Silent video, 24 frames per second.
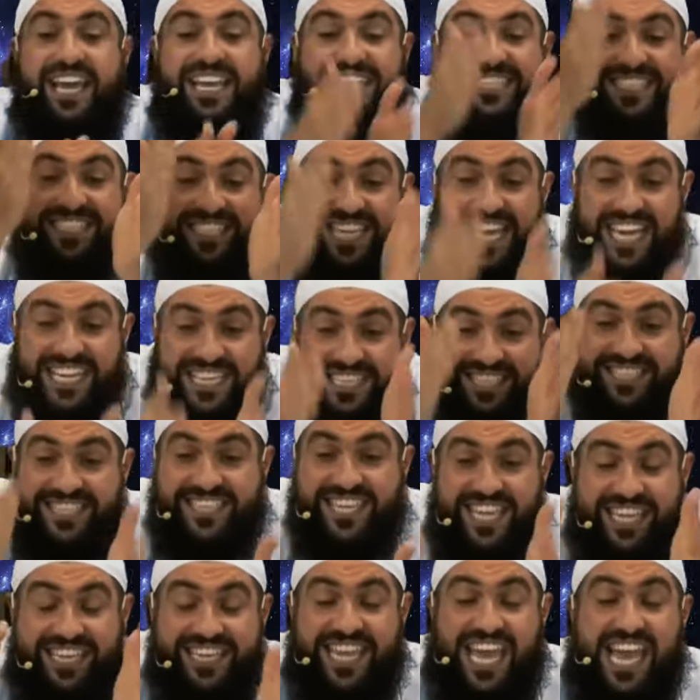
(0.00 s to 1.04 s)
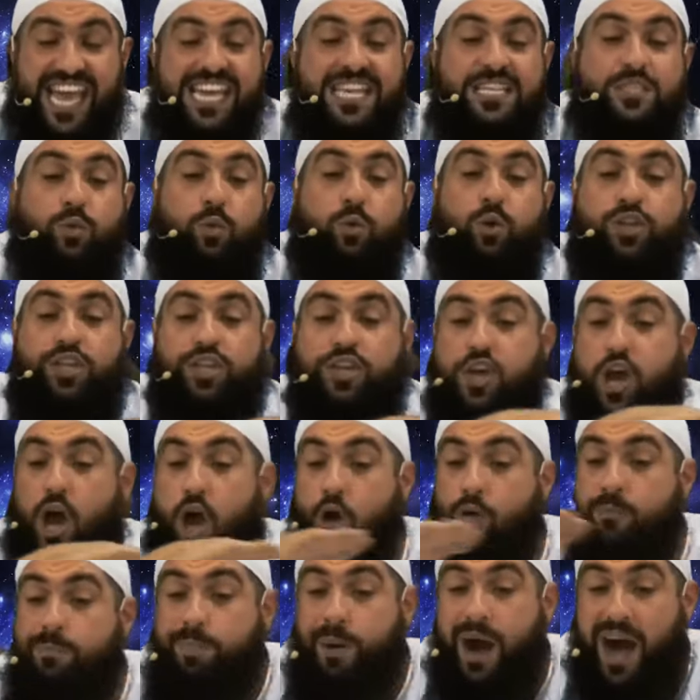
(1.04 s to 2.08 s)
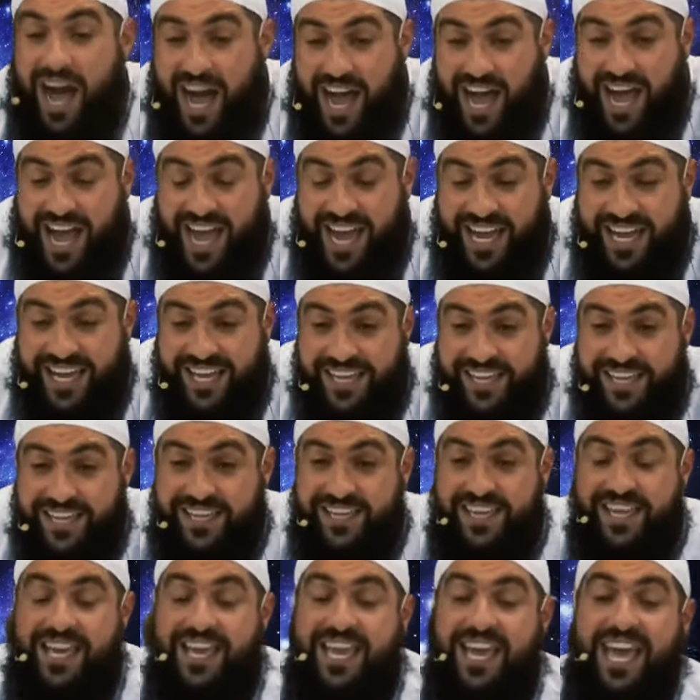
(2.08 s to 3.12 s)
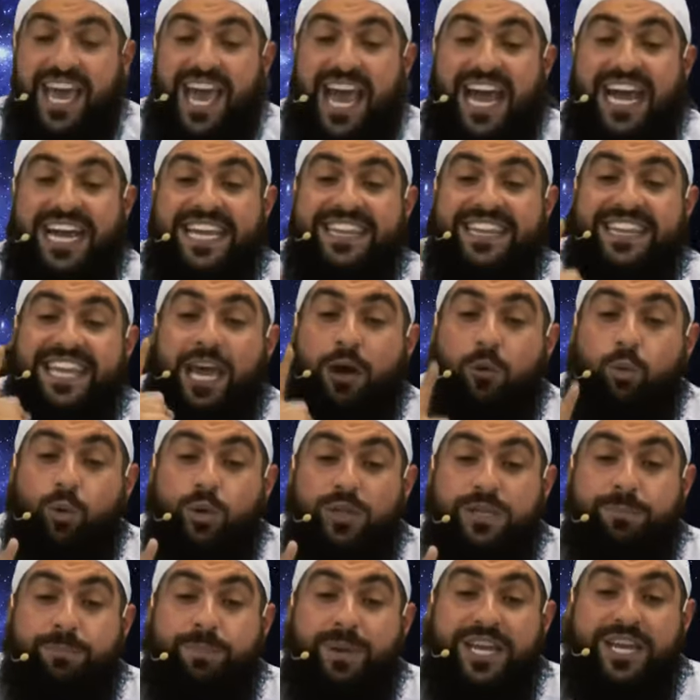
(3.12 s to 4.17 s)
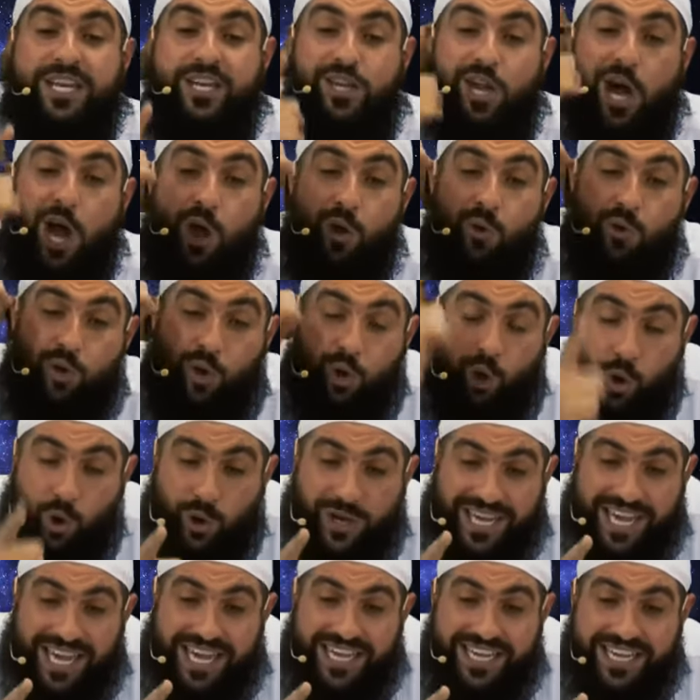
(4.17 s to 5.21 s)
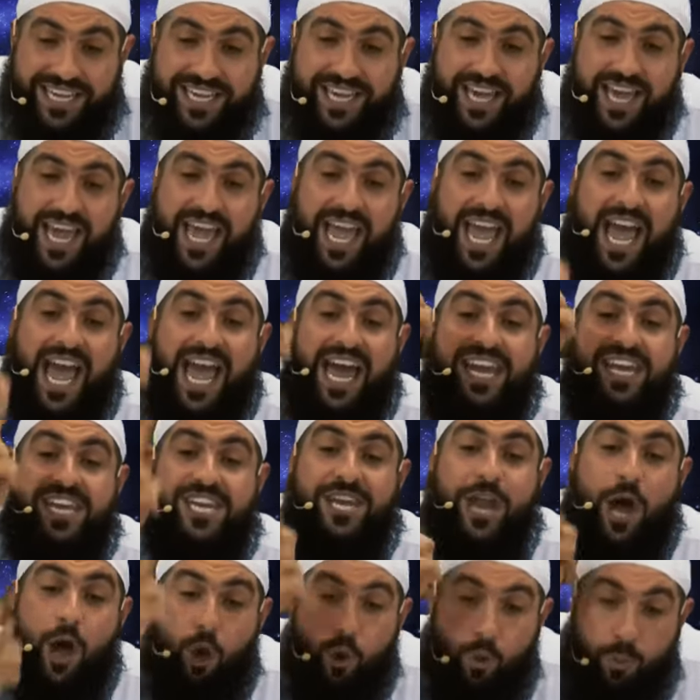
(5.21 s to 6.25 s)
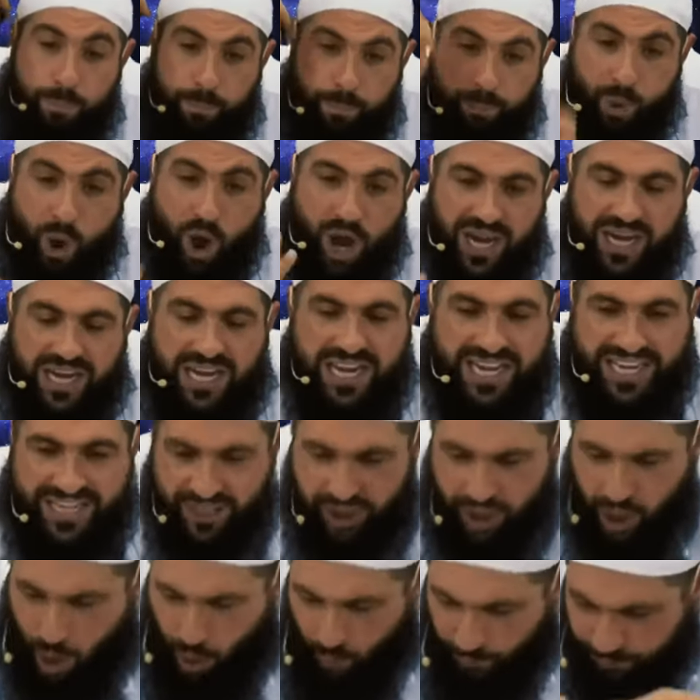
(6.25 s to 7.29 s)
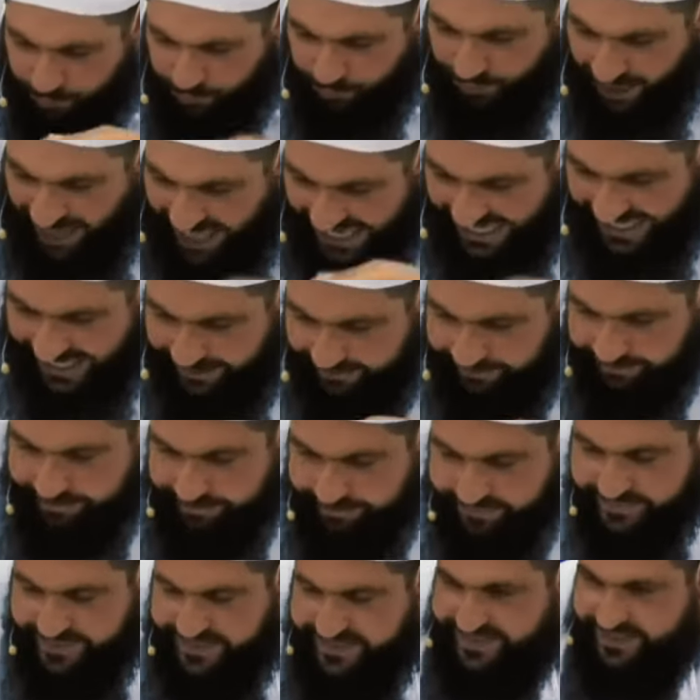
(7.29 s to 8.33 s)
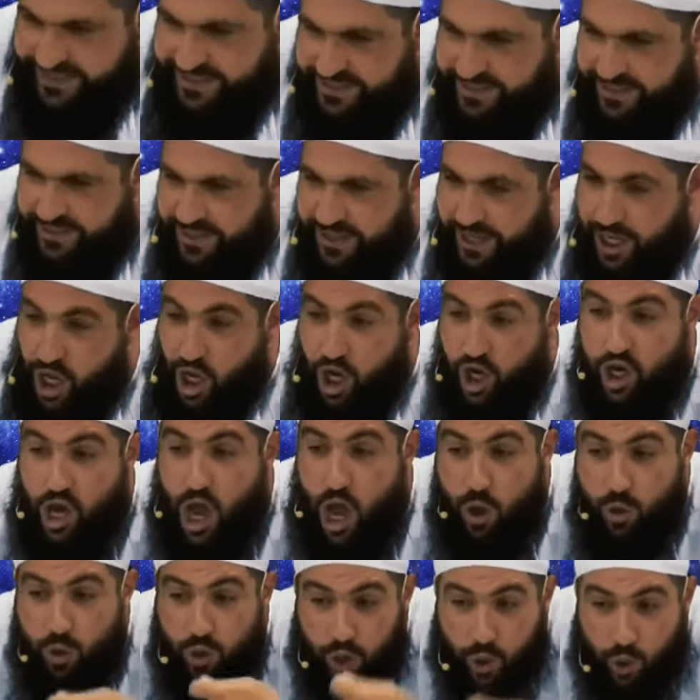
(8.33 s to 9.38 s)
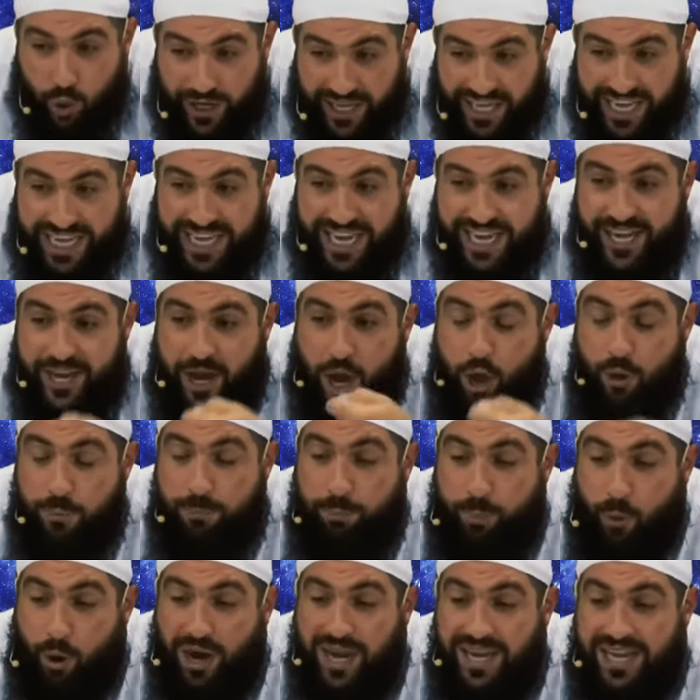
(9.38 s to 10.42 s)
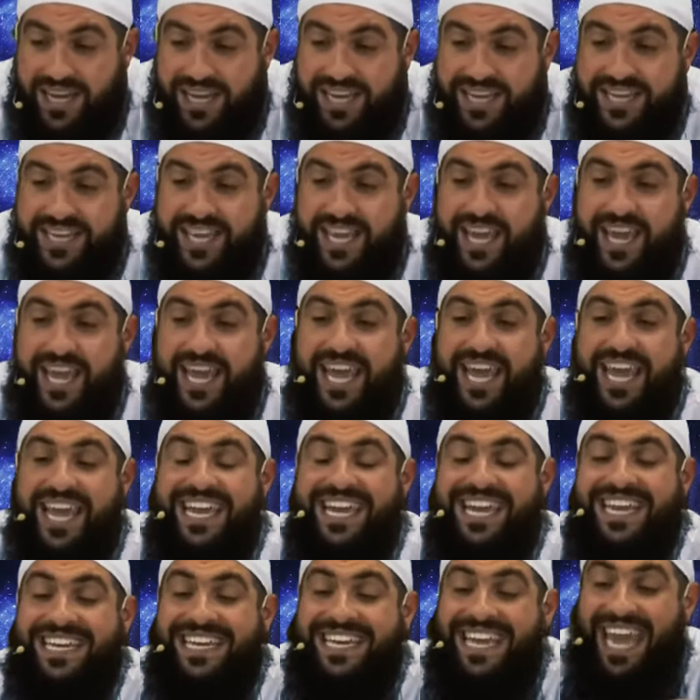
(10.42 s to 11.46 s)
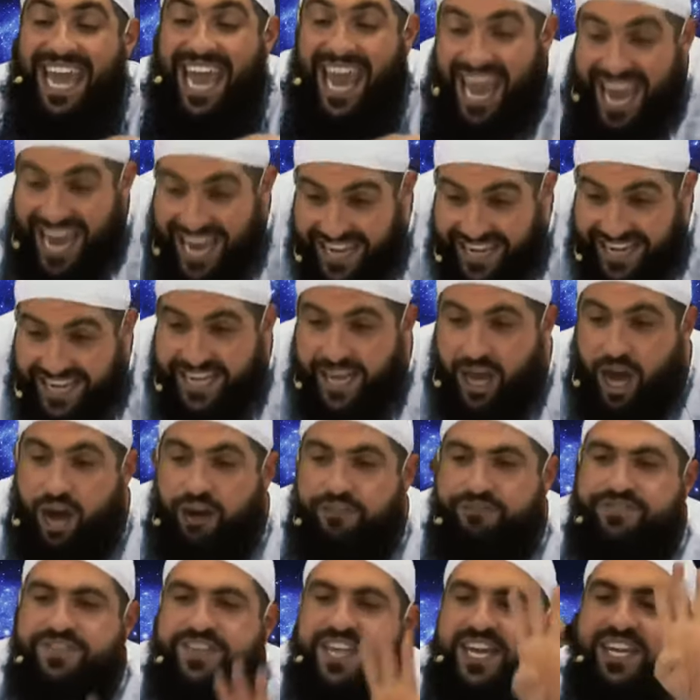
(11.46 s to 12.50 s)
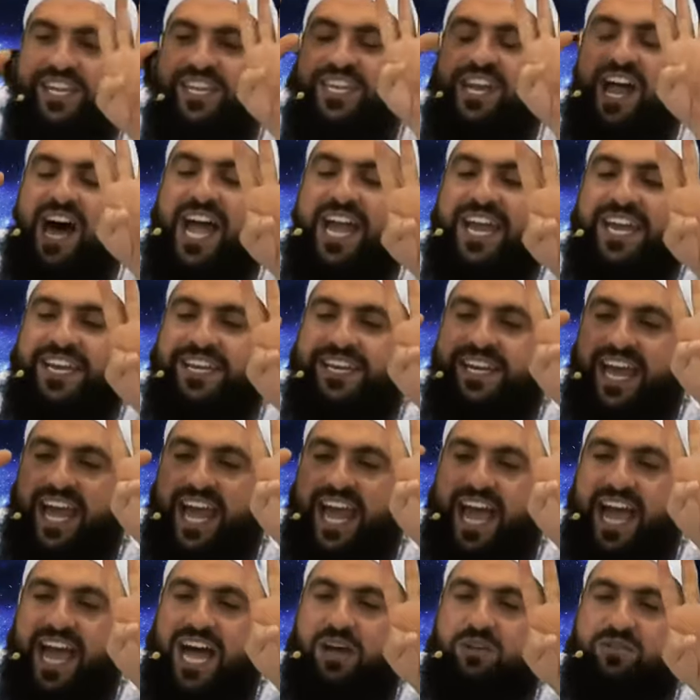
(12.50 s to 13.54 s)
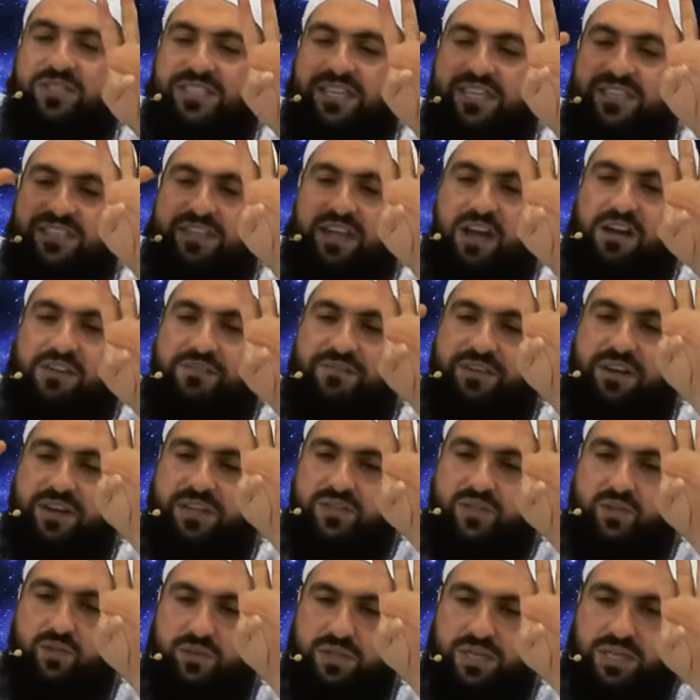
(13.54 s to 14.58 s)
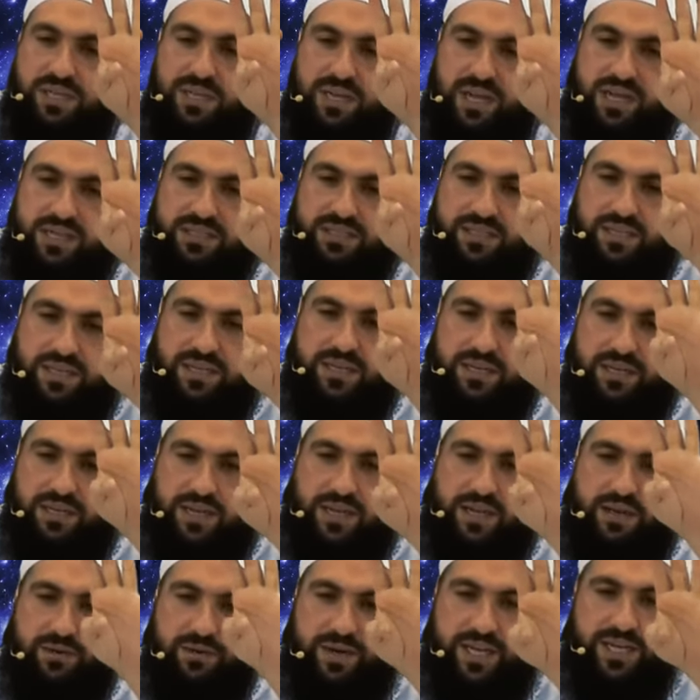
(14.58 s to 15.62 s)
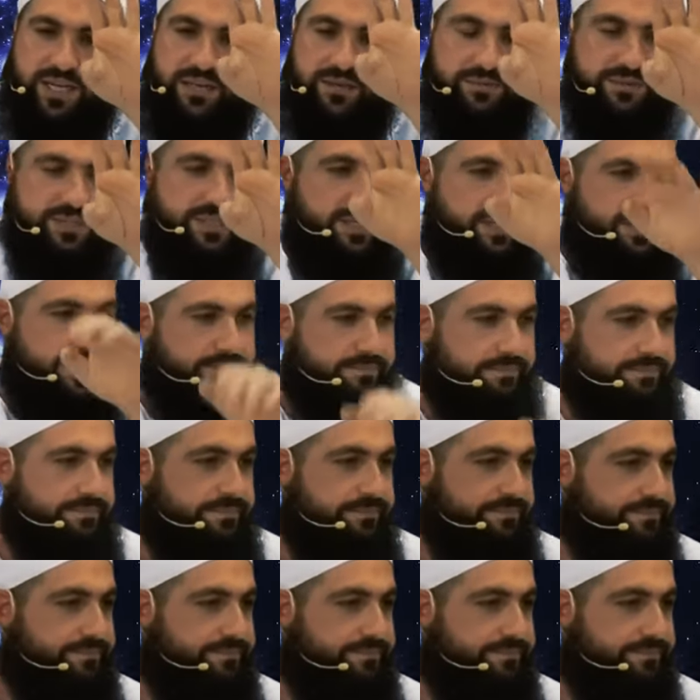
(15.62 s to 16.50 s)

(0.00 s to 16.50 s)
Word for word: 60 days would go by and there would be no cooking and no boiling, no flames. No cooking and no boiling in any of the nine houses of Rasulullah sallallahu alayhi wasallam.